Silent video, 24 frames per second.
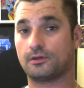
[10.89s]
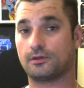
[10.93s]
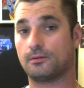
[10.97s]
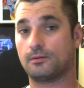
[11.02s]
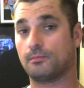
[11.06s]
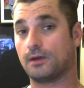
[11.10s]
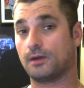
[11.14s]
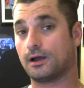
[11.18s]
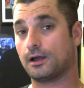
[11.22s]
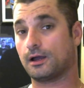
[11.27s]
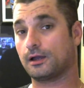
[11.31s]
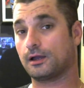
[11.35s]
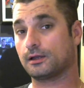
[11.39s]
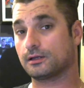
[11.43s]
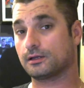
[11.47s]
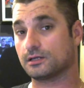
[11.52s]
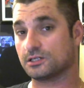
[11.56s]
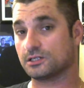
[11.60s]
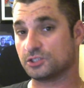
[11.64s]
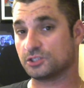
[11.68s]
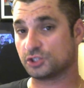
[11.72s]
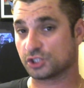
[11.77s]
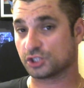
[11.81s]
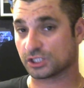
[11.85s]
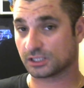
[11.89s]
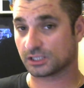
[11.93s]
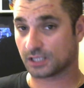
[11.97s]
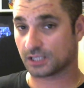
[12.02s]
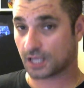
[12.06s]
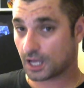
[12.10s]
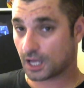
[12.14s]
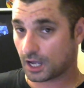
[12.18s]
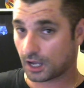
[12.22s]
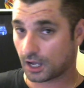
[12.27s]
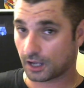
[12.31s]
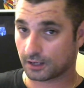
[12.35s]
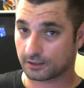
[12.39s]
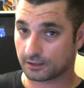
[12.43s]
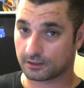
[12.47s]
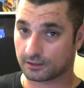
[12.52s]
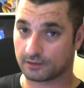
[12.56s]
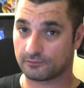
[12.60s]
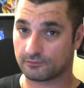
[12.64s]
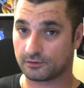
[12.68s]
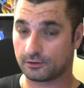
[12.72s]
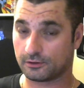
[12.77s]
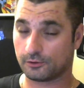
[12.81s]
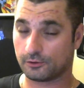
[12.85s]
my July
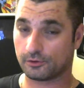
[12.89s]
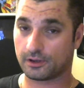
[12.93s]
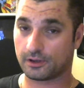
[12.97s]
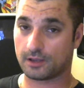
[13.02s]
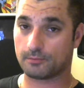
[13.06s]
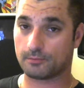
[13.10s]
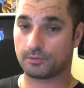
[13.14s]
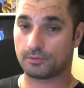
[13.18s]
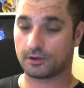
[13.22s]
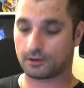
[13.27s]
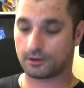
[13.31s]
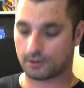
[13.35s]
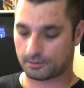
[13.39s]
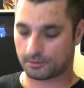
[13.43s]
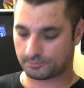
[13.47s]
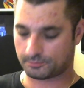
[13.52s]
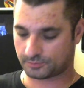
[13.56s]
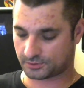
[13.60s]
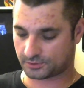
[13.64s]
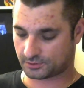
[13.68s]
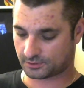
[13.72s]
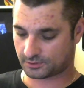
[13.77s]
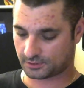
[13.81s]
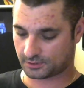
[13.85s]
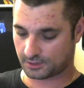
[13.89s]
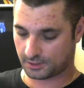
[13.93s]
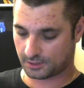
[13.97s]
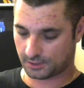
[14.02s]
video game pickups.